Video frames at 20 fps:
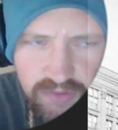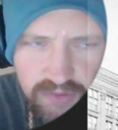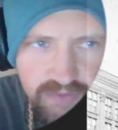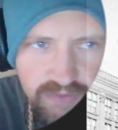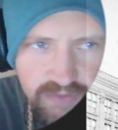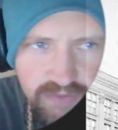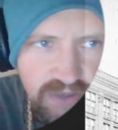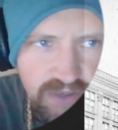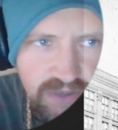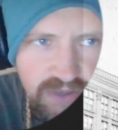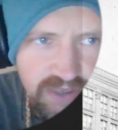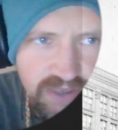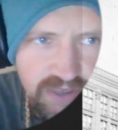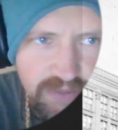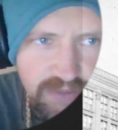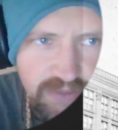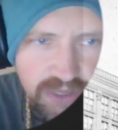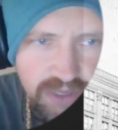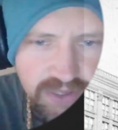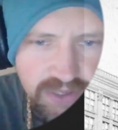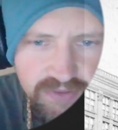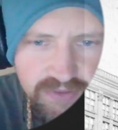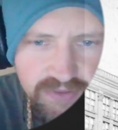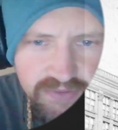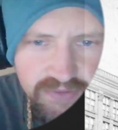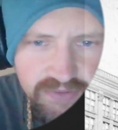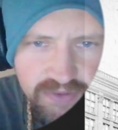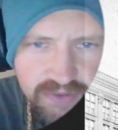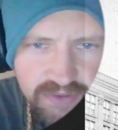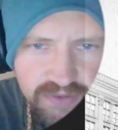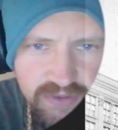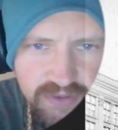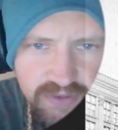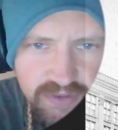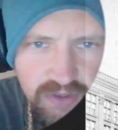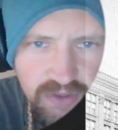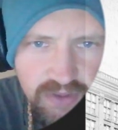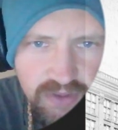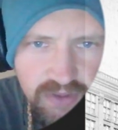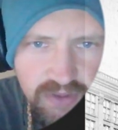Very, very impressive.
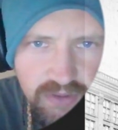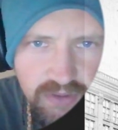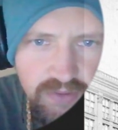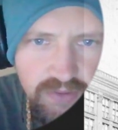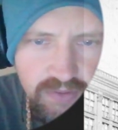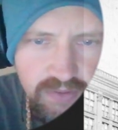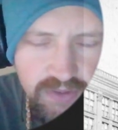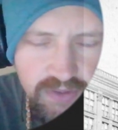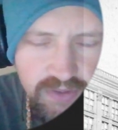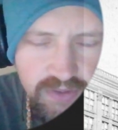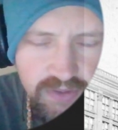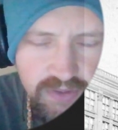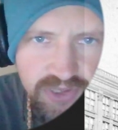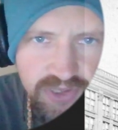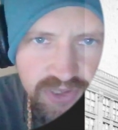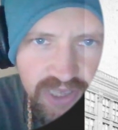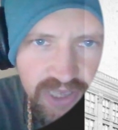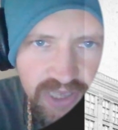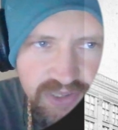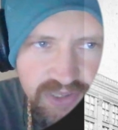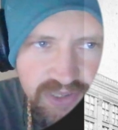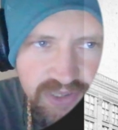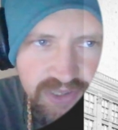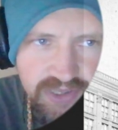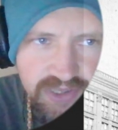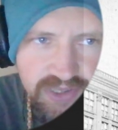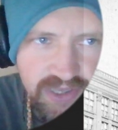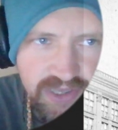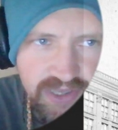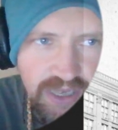This still stands today.